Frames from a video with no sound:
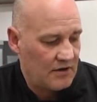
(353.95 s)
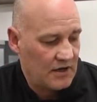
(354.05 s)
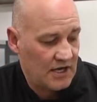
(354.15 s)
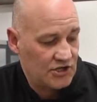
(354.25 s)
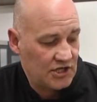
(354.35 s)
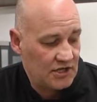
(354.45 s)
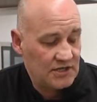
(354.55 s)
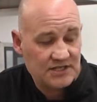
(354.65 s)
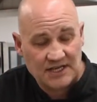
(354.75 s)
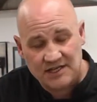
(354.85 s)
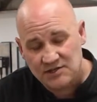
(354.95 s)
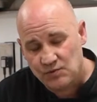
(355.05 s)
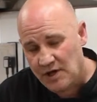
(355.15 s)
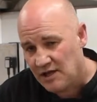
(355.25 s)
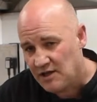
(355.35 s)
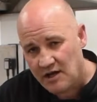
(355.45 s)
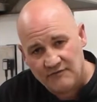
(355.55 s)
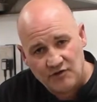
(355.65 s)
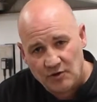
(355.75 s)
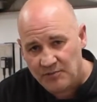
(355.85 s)
As you can see as well, that
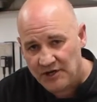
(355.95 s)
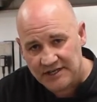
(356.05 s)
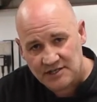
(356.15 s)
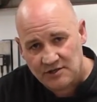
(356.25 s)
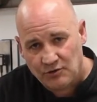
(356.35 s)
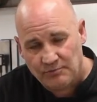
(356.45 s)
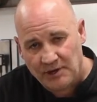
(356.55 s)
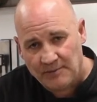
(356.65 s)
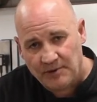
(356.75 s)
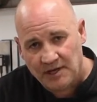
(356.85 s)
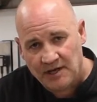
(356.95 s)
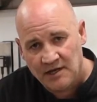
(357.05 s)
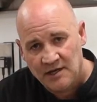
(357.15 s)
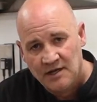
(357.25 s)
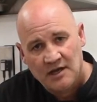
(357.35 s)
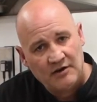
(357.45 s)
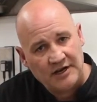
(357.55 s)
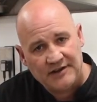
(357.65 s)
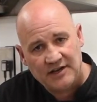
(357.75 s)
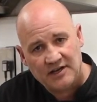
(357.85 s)
I've not put any salt and pepper or
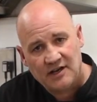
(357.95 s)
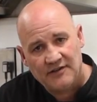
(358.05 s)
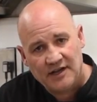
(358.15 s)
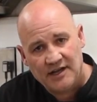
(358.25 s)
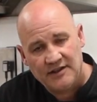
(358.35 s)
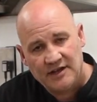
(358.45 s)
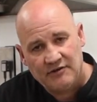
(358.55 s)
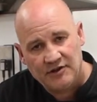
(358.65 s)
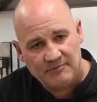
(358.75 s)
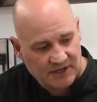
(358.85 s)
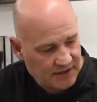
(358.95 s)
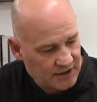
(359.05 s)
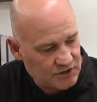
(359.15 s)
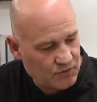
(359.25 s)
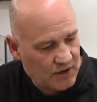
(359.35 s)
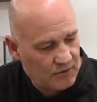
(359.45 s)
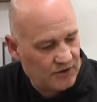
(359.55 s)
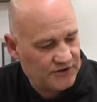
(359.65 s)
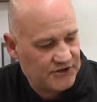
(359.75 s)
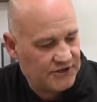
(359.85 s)
anything like that in there at the minute, because what I want to